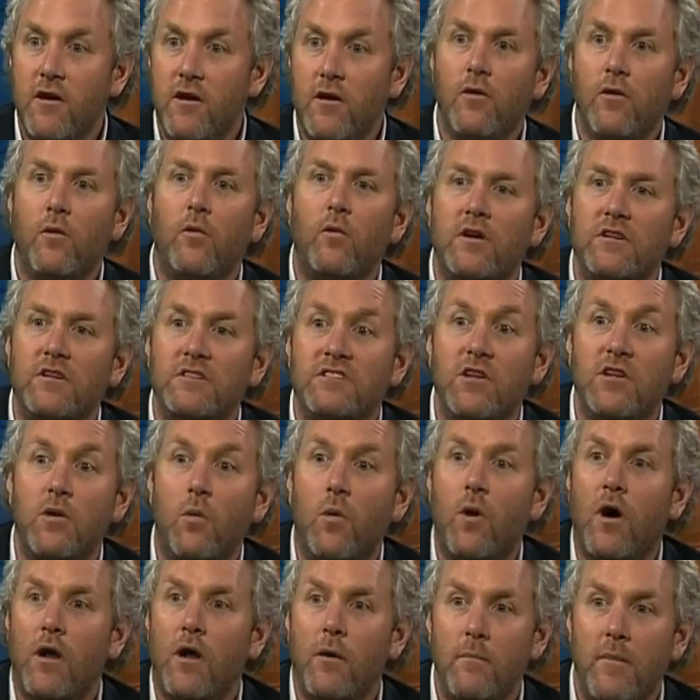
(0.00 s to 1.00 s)
They're the
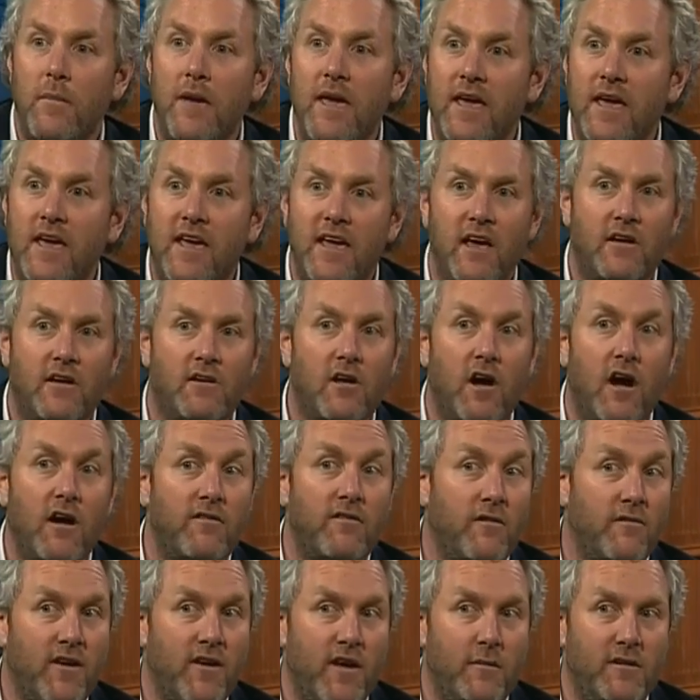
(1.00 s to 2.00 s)
ones that want me kicked
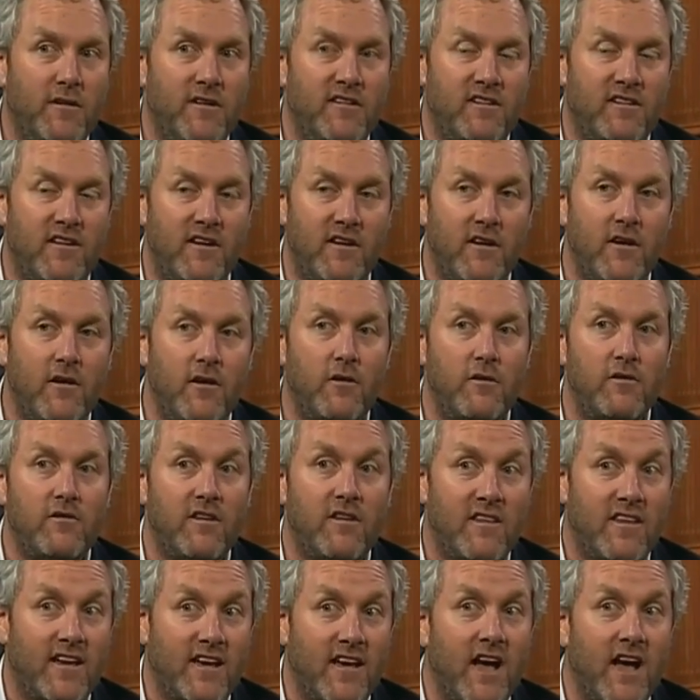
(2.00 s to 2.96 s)
off of ABC News,